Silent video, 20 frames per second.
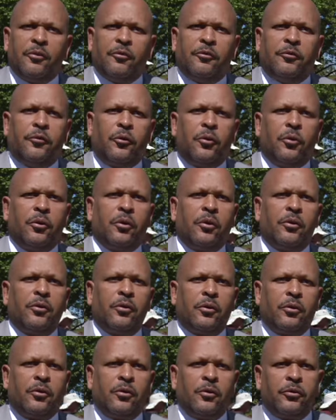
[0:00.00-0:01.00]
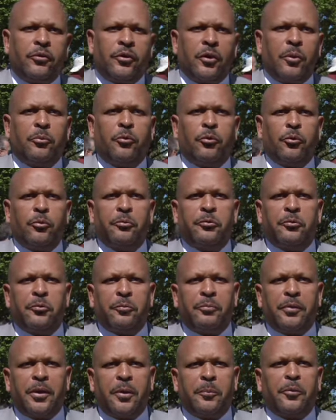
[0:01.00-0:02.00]
four subgroups
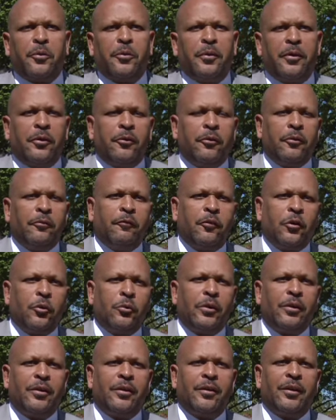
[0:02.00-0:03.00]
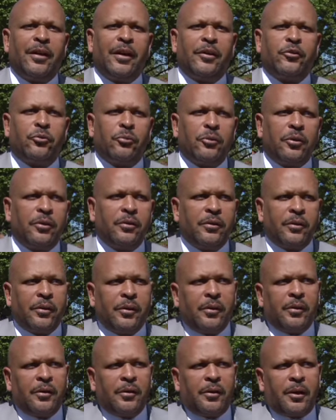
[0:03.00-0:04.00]
of people in the voting electorate.
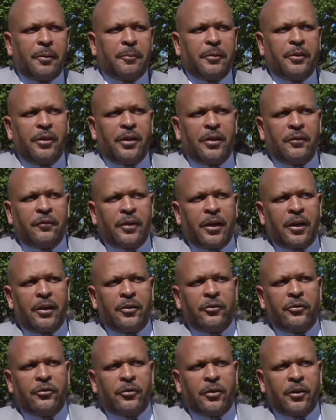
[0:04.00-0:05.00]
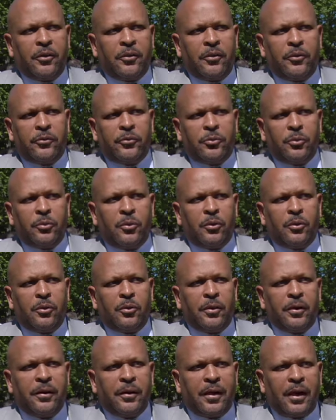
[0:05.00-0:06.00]
I believe that it's geared
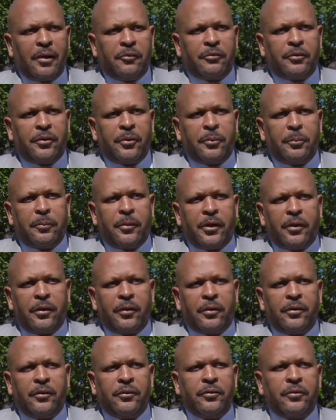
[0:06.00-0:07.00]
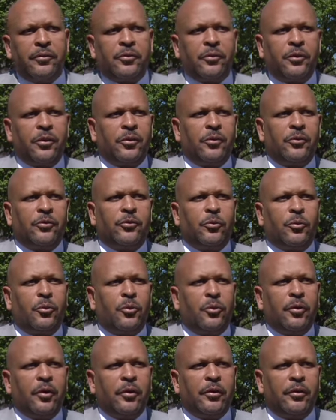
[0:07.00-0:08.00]
toward African Americans, it's geared
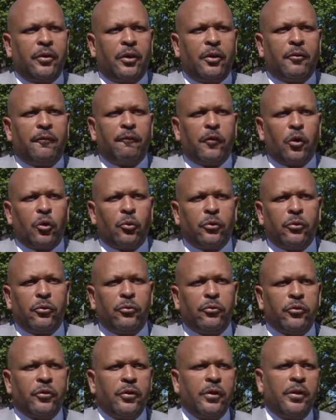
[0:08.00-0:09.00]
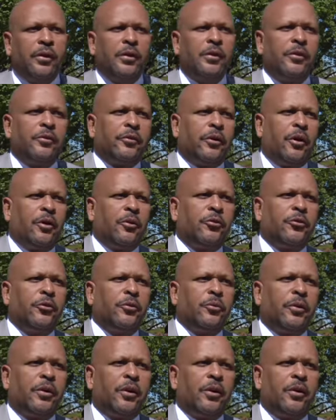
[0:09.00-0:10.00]
toward young voters. It's
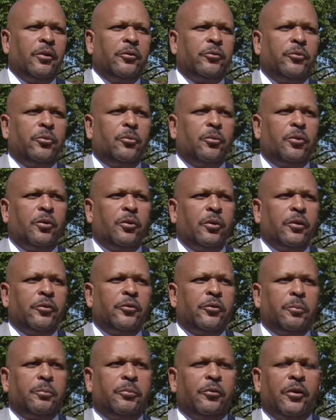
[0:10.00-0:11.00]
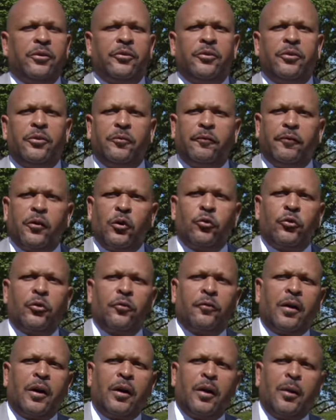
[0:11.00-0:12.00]
also geared toward suppressing the votes
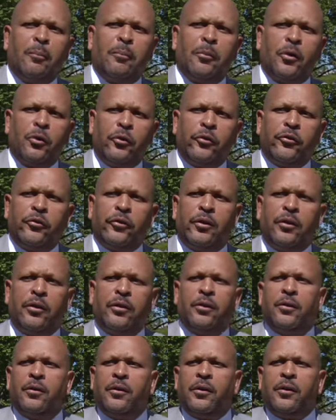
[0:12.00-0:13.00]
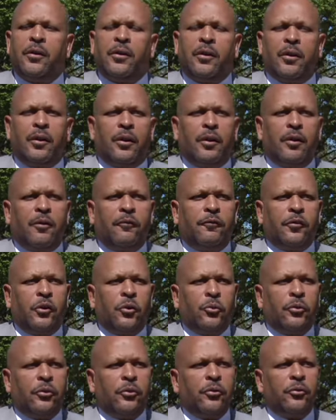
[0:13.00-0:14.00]
of our emerging
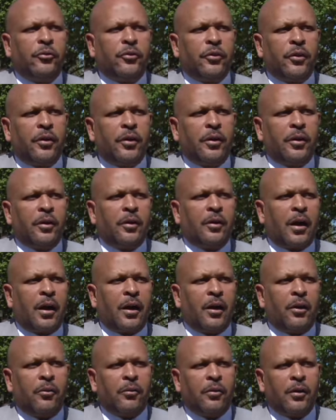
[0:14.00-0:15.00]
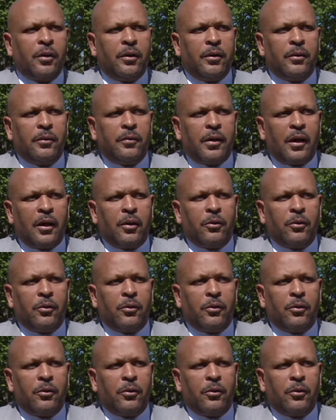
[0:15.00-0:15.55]
voters, our